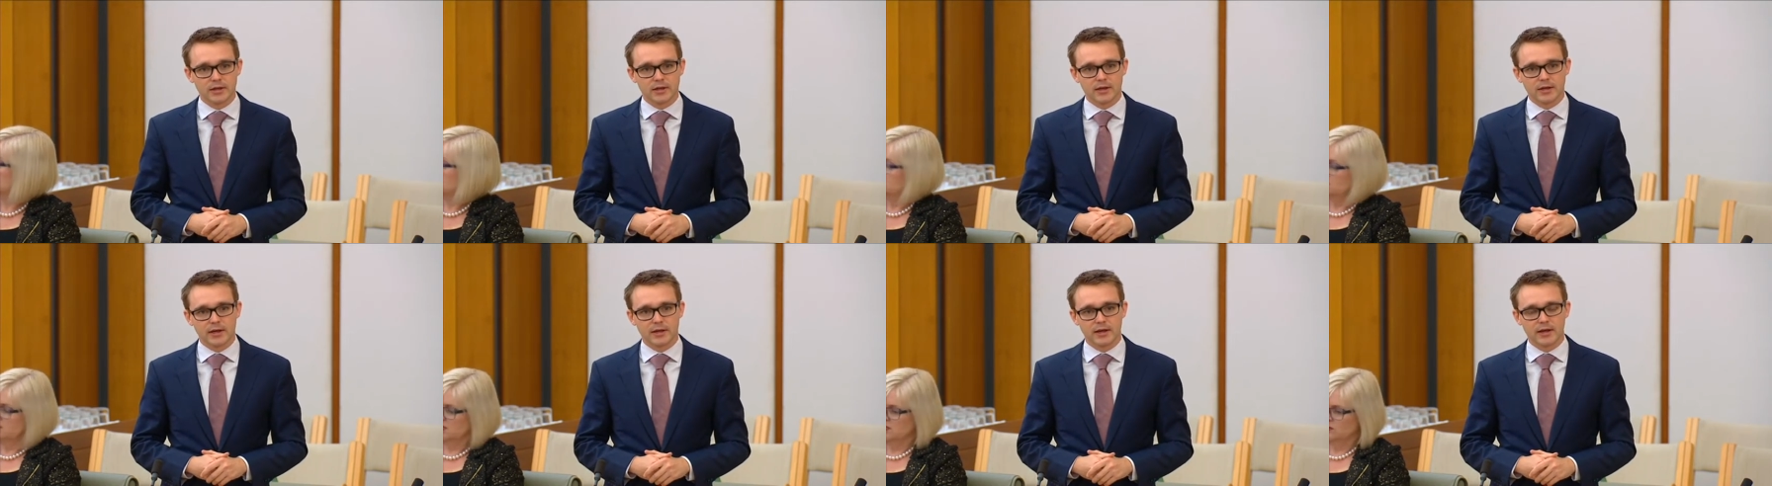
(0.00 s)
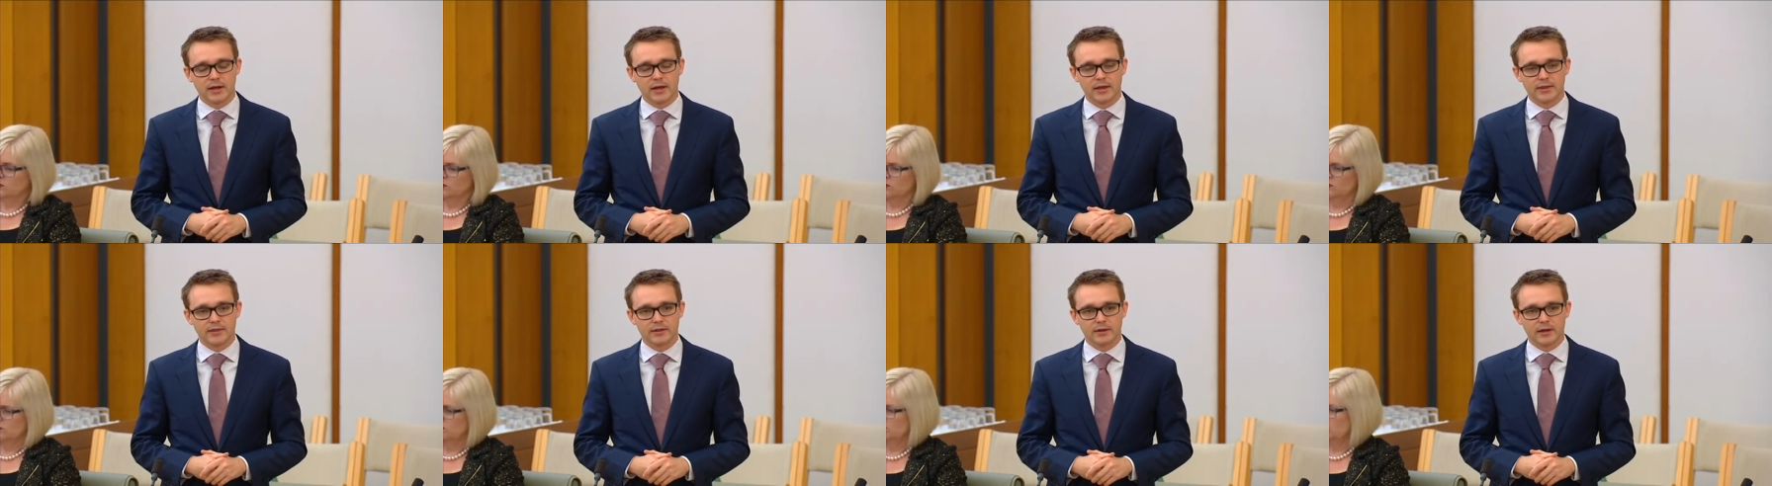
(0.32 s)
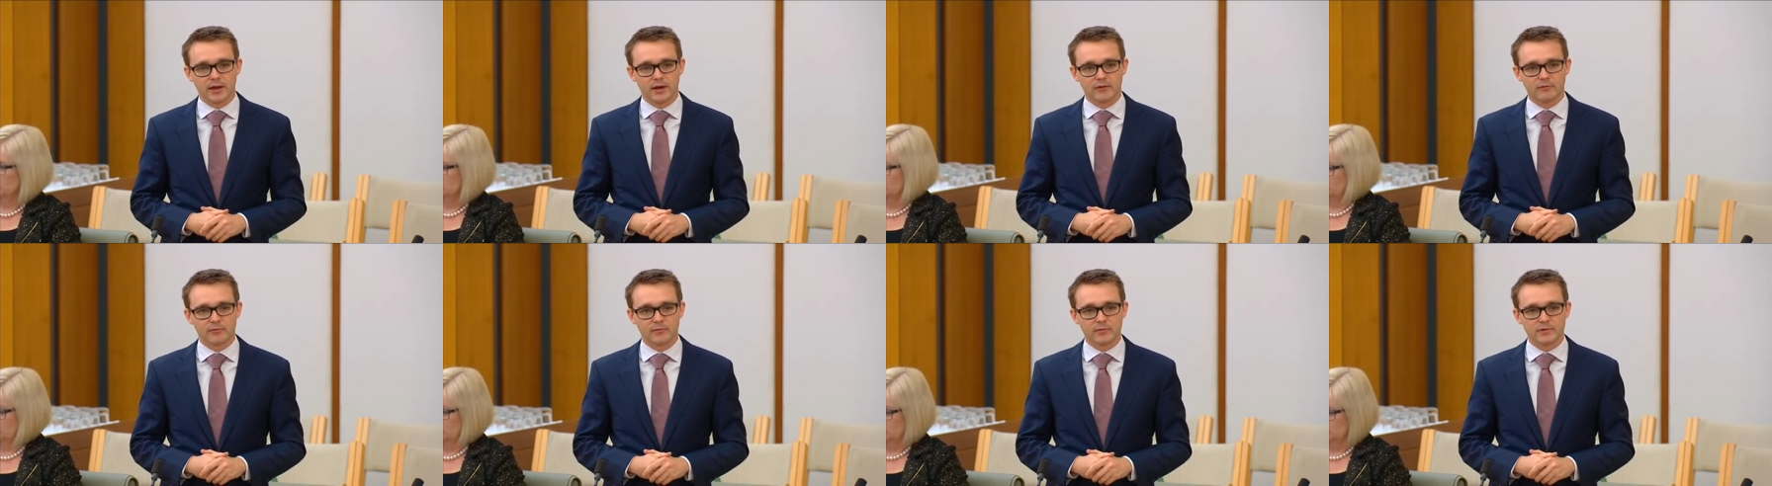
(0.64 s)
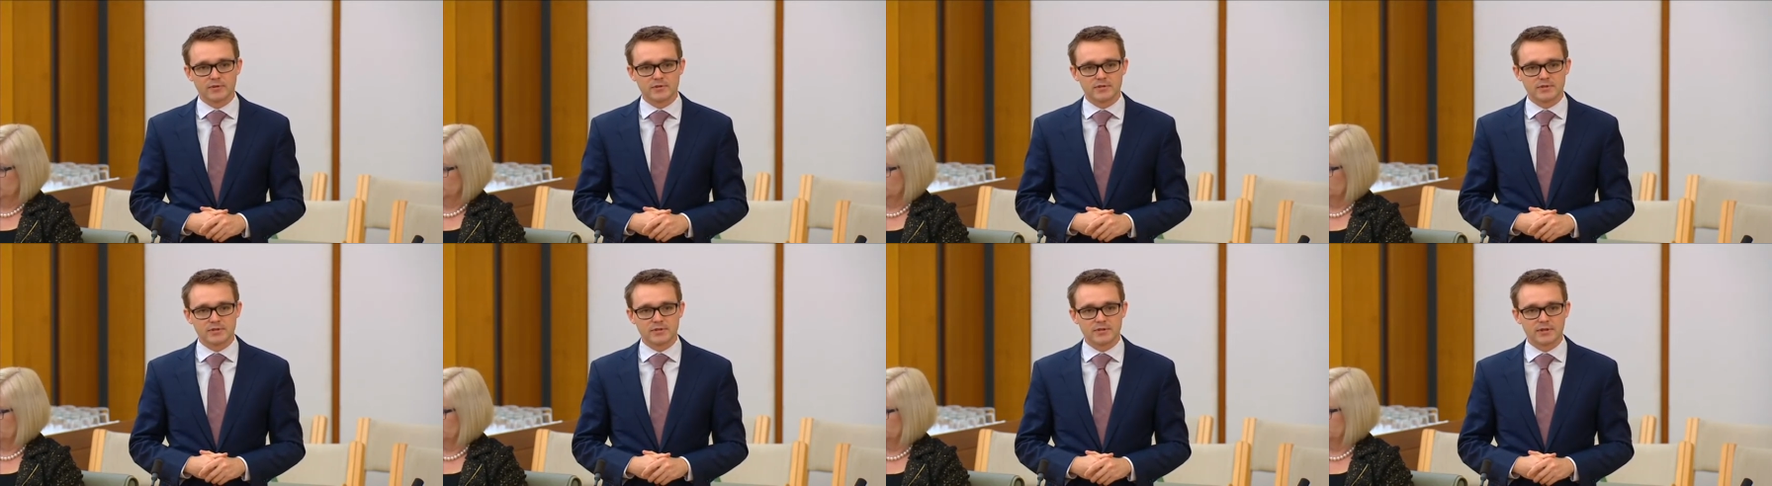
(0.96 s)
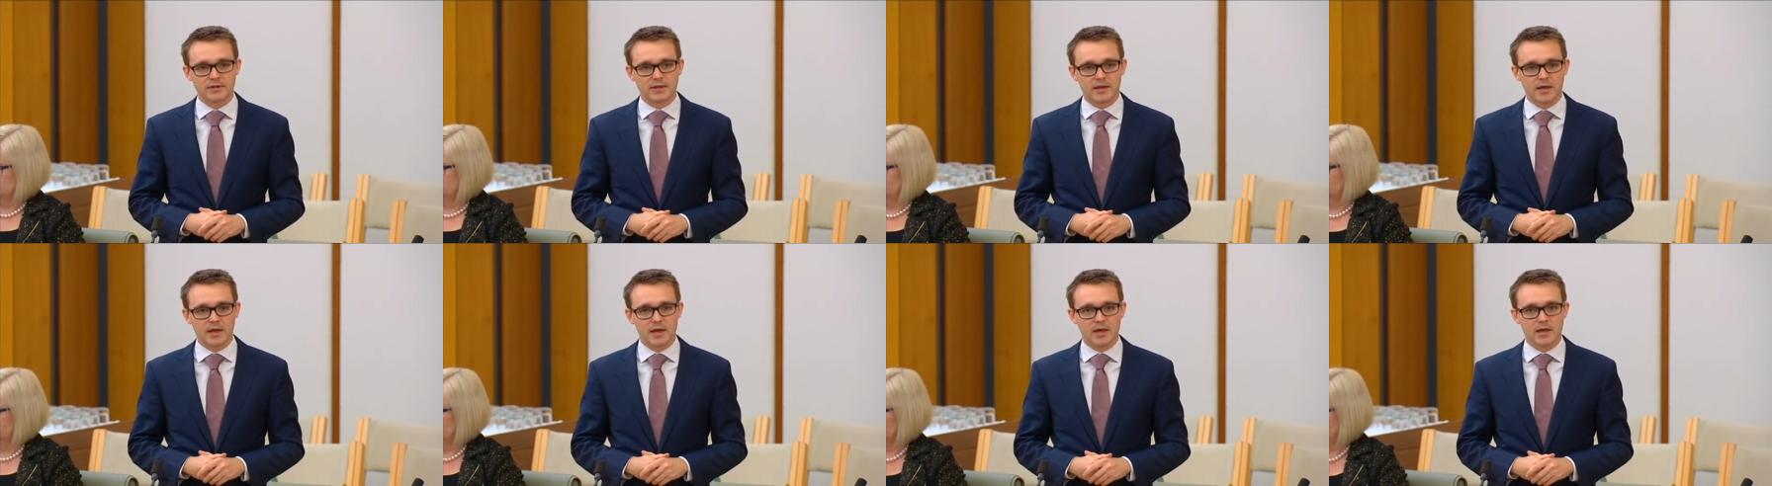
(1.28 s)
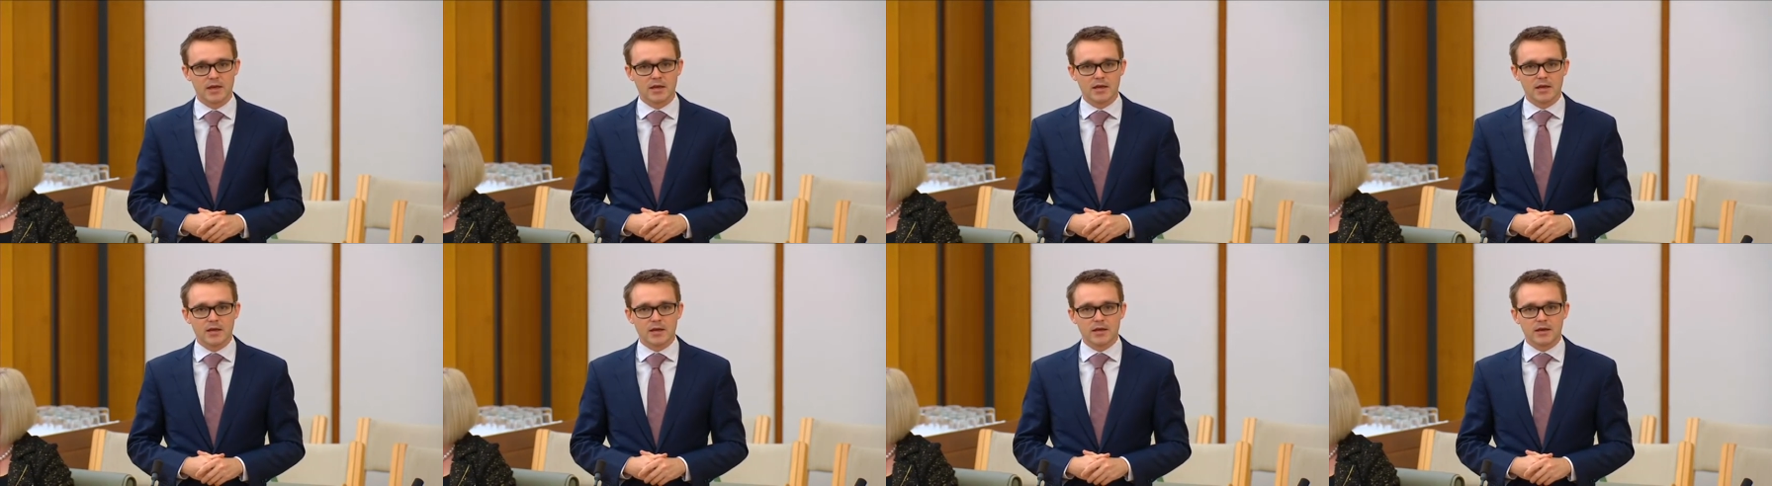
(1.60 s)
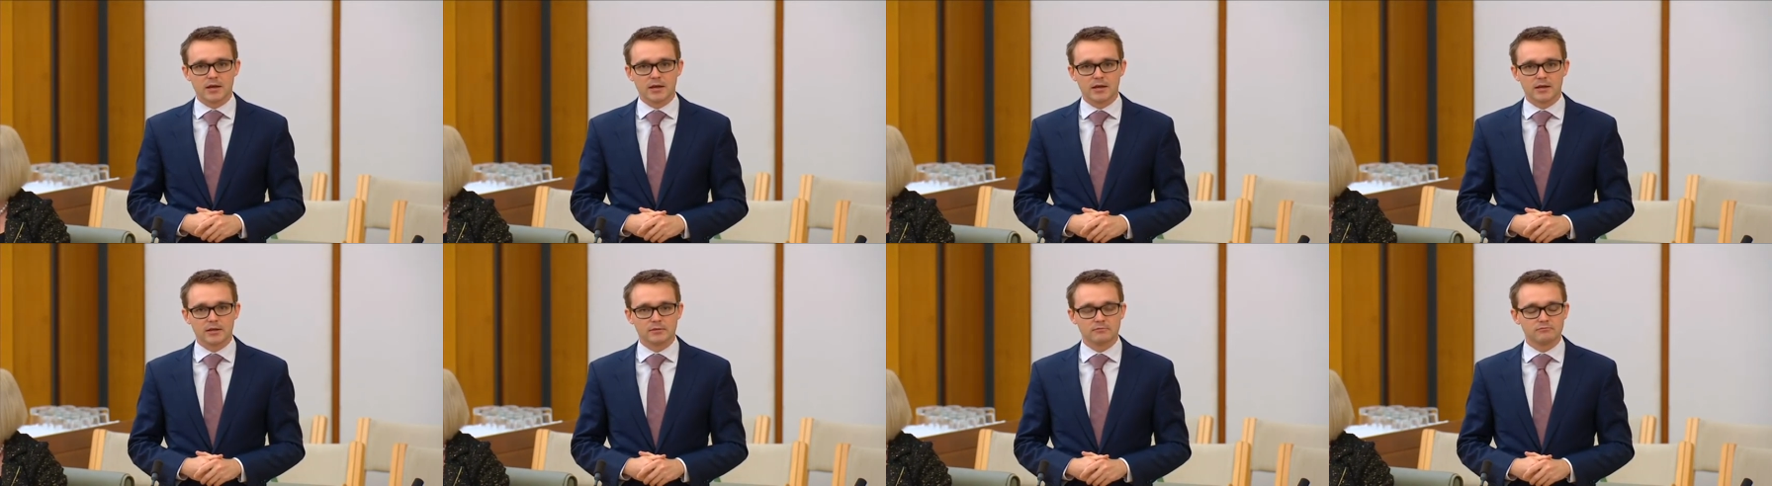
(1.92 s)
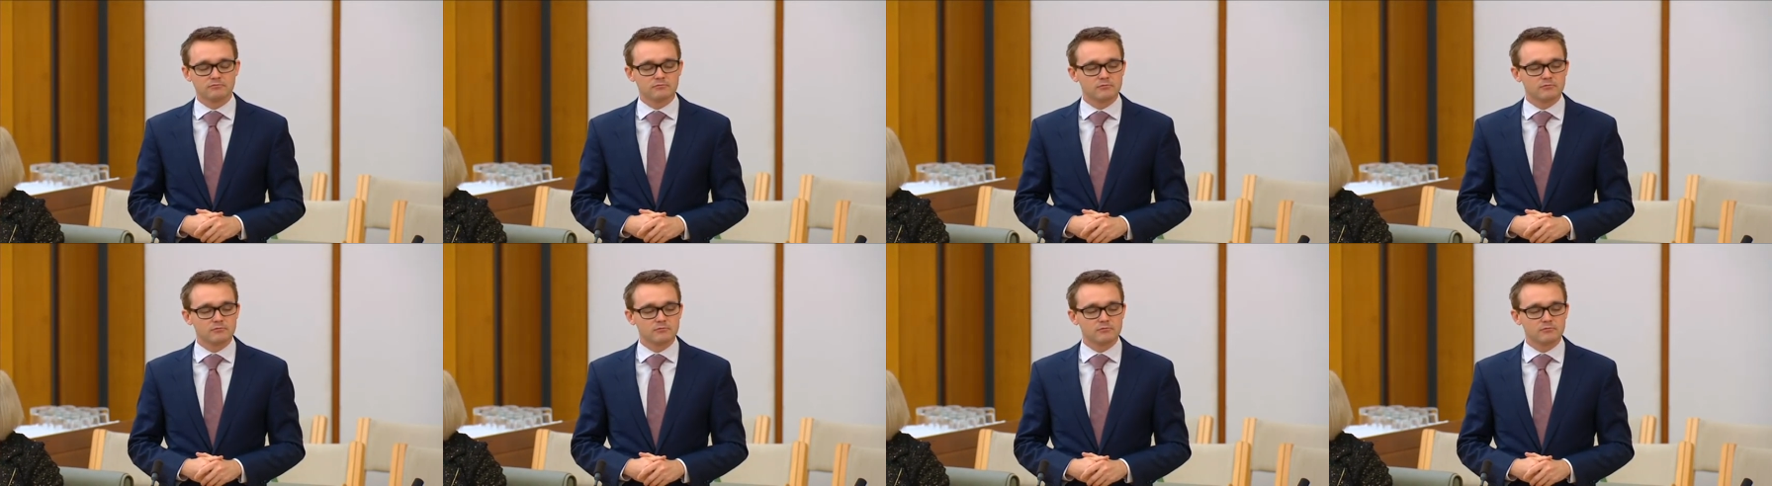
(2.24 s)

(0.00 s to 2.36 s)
and the government in their uh,